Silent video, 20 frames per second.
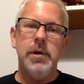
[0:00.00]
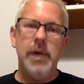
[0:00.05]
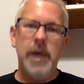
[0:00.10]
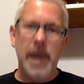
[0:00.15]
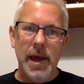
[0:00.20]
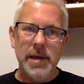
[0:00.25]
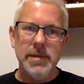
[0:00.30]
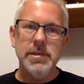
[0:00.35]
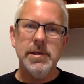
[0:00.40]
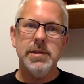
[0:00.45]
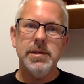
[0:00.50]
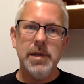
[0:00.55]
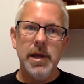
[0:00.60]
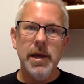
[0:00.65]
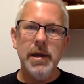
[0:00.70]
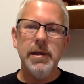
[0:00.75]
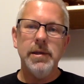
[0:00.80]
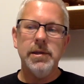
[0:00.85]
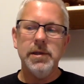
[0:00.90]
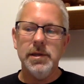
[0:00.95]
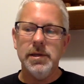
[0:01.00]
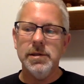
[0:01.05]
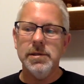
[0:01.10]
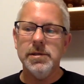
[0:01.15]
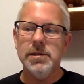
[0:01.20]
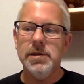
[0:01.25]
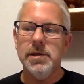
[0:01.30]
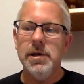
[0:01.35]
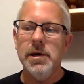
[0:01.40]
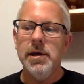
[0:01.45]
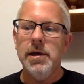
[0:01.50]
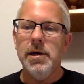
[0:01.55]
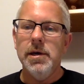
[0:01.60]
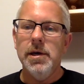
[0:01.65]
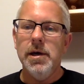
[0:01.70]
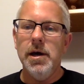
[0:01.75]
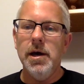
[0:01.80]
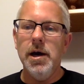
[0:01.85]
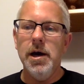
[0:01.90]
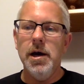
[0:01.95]
as a scientist,
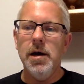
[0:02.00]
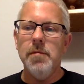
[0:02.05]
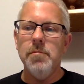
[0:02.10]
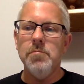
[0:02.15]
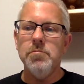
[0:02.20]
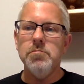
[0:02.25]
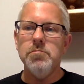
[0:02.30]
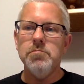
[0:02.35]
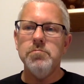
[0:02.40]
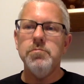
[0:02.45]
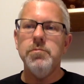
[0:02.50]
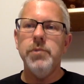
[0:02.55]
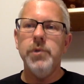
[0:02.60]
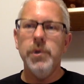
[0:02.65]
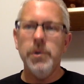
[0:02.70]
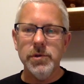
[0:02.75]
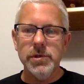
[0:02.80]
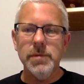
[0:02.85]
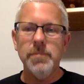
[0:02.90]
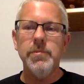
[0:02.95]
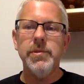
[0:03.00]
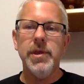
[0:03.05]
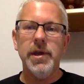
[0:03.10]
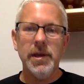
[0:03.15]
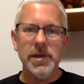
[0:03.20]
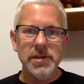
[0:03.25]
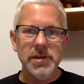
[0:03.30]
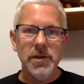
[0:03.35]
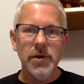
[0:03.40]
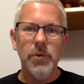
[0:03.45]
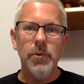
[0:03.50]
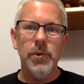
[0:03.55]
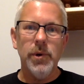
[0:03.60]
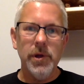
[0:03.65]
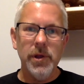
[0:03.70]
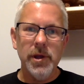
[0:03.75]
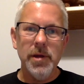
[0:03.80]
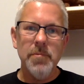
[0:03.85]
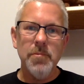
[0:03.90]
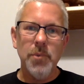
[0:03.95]
there are some things that are
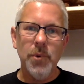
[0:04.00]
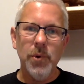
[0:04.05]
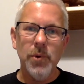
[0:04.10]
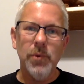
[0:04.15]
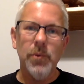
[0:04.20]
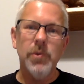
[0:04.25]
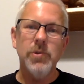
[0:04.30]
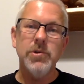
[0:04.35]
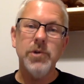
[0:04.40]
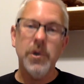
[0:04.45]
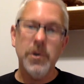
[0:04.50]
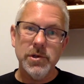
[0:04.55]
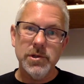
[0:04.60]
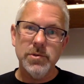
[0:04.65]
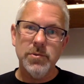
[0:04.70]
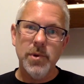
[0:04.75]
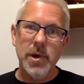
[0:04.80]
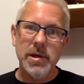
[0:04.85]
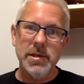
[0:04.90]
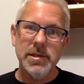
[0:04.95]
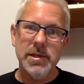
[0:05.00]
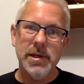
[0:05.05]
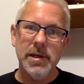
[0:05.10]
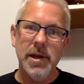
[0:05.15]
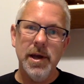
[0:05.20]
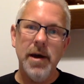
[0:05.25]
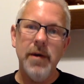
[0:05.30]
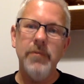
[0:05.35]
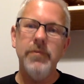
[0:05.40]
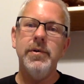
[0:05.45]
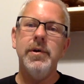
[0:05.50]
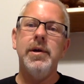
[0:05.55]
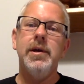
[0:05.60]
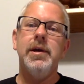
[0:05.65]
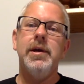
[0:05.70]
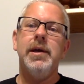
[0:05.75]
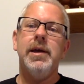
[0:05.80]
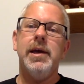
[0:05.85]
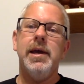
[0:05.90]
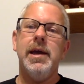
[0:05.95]
really important which aren't stressed enough.
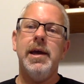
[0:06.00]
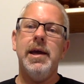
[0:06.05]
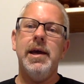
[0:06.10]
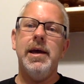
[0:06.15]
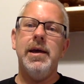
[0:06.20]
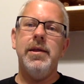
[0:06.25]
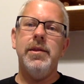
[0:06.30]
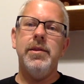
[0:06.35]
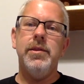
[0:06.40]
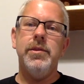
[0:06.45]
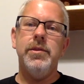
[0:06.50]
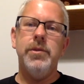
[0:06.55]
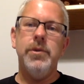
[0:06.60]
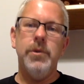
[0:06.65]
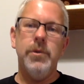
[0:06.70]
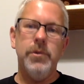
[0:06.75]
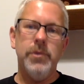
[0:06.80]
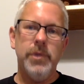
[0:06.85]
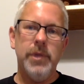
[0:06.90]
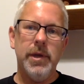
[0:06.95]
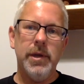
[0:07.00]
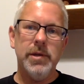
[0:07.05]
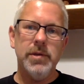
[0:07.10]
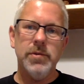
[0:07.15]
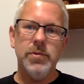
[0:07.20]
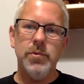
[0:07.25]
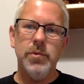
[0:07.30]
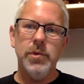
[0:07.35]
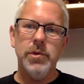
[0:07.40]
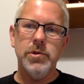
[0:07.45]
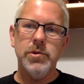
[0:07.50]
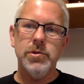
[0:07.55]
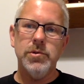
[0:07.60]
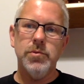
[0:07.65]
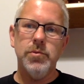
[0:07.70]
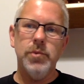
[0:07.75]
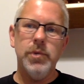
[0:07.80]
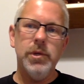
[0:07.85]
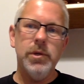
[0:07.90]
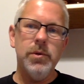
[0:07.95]
And there are things which
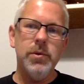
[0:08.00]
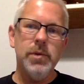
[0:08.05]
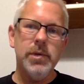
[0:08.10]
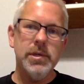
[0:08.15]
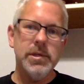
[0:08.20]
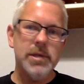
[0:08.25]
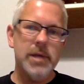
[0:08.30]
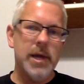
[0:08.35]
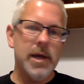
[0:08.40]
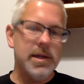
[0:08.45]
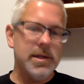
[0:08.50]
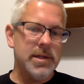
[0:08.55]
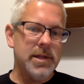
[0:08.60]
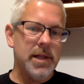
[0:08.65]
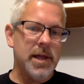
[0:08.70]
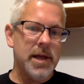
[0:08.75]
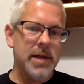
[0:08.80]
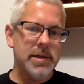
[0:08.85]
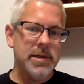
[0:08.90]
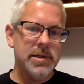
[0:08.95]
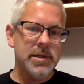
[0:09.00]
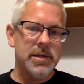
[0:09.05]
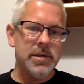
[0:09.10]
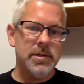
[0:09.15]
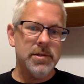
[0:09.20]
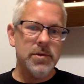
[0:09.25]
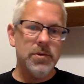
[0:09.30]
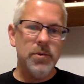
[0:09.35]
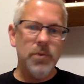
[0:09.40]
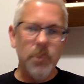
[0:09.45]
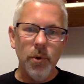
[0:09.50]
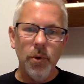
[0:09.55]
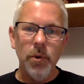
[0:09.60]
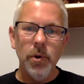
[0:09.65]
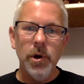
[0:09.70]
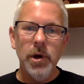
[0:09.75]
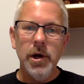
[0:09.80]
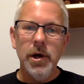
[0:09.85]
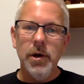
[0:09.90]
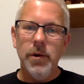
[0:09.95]
we do in science classes in school
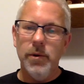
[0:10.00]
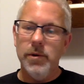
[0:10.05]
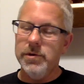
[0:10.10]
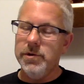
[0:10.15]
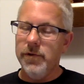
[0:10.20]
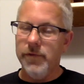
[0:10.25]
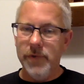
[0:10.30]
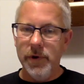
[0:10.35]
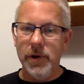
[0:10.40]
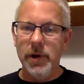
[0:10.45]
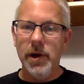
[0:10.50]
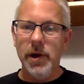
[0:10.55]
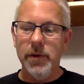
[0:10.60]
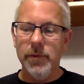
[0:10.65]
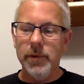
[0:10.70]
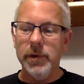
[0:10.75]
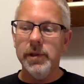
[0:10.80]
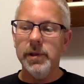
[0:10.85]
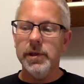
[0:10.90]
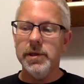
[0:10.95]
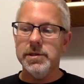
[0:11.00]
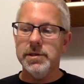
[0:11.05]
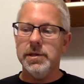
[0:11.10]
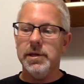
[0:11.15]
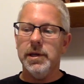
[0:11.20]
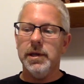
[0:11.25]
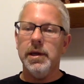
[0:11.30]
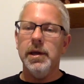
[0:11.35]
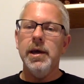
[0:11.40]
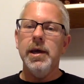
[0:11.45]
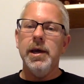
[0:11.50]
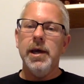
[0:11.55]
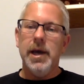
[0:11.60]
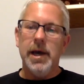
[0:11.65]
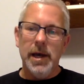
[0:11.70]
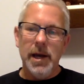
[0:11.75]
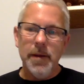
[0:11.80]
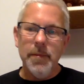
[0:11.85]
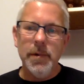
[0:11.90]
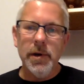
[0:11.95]
which are very unrealistic.
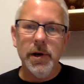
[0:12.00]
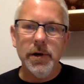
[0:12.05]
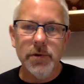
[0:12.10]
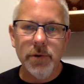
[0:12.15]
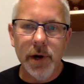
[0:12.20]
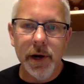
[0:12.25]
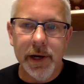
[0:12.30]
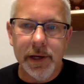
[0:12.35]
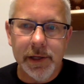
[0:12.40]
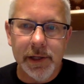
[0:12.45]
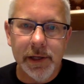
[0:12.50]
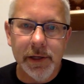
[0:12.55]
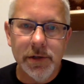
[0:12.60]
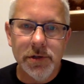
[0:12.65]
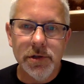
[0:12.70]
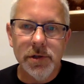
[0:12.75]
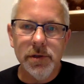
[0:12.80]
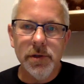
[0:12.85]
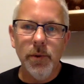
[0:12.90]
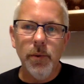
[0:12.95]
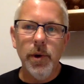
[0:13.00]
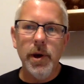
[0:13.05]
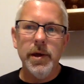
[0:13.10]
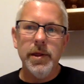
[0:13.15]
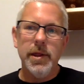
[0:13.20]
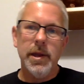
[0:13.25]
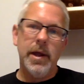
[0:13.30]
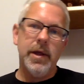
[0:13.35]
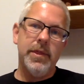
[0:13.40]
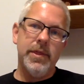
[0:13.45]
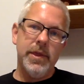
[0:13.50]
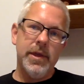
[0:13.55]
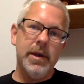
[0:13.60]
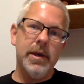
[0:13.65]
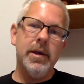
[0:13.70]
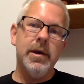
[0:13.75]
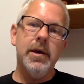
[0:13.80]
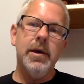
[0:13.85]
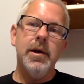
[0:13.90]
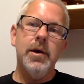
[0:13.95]
And I'm going to try to teach you the way that I
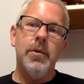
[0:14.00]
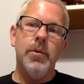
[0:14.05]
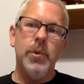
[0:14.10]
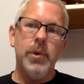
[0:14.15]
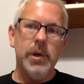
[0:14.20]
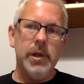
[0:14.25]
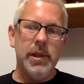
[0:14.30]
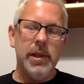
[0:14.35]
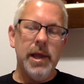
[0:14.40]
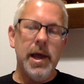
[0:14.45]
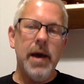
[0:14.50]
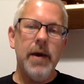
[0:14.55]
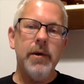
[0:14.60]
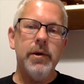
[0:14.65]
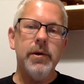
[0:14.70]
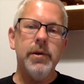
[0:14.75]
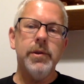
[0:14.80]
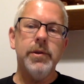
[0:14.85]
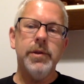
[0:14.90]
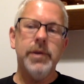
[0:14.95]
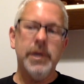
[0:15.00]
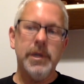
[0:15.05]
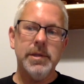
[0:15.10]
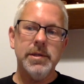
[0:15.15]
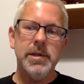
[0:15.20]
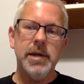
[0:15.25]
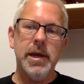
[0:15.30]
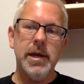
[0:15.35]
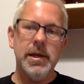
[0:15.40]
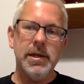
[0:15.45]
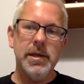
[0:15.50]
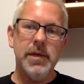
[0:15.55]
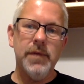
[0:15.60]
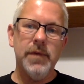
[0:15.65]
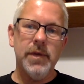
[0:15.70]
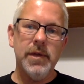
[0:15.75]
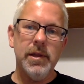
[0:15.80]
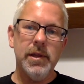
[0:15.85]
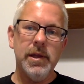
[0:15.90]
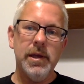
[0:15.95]
think would allow you to think
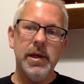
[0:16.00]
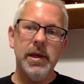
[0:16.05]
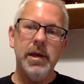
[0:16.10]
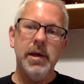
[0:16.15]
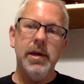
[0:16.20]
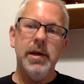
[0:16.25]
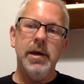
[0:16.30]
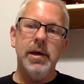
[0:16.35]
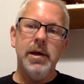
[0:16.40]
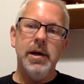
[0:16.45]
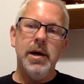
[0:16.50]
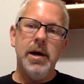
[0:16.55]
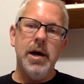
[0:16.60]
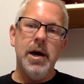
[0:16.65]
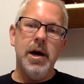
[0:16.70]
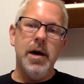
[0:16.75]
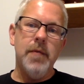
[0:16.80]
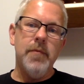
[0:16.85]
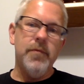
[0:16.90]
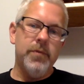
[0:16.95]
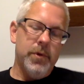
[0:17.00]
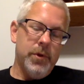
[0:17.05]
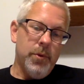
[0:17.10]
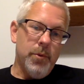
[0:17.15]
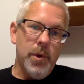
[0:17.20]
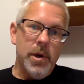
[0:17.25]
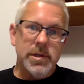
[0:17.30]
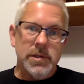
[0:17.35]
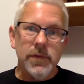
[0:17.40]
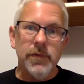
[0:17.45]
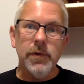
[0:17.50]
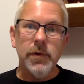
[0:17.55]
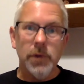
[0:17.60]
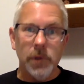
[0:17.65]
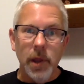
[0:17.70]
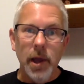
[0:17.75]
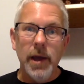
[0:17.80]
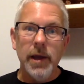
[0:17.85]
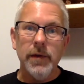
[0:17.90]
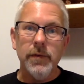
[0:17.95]
scientifically for the rest of your
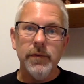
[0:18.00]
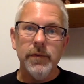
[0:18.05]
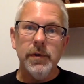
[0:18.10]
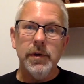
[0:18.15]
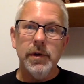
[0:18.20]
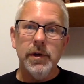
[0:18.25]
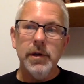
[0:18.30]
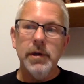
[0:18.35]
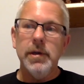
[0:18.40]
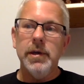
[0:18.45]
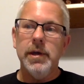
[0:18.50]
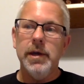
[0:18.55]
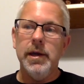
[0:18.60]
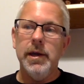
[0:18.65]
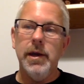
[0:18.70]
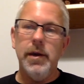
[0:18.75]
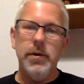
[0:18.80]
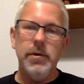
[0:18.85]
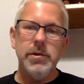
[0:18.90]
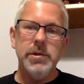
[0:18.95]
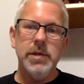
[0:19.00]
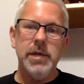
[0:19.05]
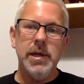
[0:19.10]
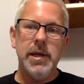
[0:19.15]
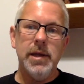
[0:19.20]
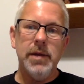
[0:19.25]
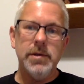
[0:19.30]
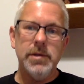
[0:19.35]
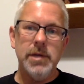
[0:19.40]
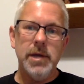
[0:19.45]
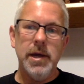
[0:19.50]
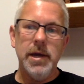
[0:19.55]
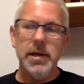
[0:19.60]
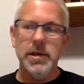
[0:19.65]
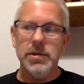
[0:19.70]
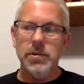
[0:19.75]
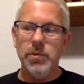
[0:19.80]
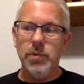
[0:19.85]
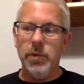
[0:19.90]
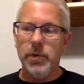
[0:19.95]
life and understand how
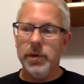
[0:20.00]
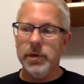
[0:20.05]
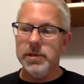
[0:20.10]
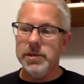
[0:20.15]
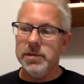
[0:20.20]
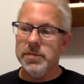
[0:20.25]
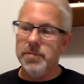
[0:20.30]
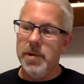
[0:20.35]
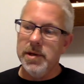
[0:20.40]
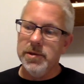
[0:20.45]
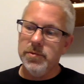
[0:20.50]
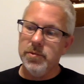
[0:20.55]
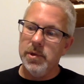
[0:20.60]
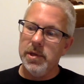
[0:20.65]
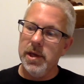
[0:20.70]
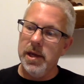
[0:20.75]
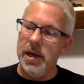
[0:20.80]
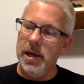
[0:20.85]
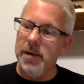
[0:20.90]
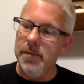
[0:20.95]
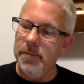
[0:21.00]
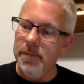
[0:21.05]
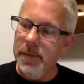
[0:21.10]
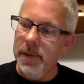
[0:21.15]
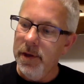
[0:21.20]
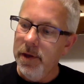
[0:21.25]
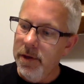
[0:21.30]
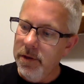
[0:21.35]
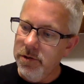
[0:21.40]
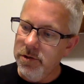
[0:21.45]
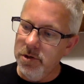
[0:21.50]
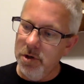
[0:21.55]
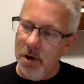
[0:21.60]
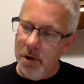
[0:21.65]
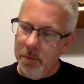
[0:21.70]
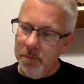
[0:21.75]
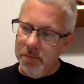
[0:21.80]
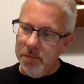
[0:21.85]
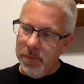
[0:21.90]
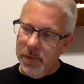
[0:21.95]
science works as best we can.
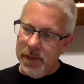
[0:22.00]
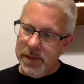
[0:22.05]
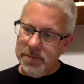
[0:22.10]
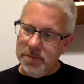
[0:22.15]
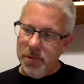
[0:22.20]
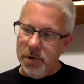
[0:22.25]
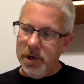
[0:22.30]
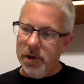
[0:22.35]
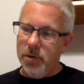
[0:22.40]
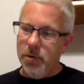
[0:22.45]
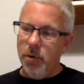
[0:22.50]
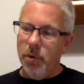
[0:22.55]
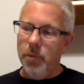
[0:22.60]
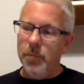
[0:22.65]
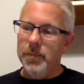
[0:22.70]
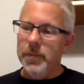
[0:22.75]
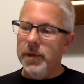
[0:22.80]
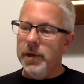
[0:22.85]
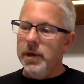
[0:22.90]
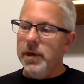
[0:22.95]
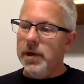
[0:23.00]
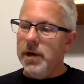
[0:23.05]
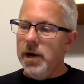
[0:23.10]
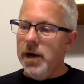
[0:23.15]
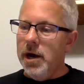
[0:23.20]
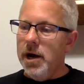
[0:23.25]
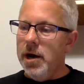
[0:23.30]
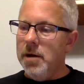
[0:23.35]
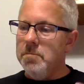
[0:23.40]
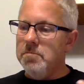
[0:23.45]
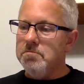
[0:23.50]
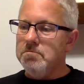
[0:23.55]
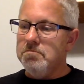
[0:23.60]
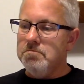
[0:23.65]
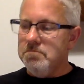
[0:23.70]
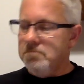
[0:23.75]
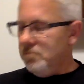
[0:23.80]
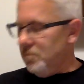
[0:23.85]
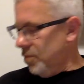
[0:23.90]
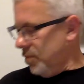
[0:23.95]
So that's pretty cool. A
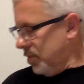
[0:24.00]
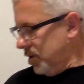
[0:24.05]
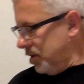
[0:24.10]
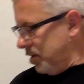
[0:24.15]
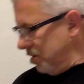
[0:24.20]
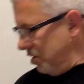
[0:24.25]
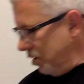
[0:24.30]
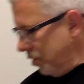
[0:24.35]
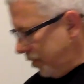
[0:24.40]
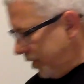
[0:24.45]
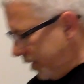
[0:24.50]
little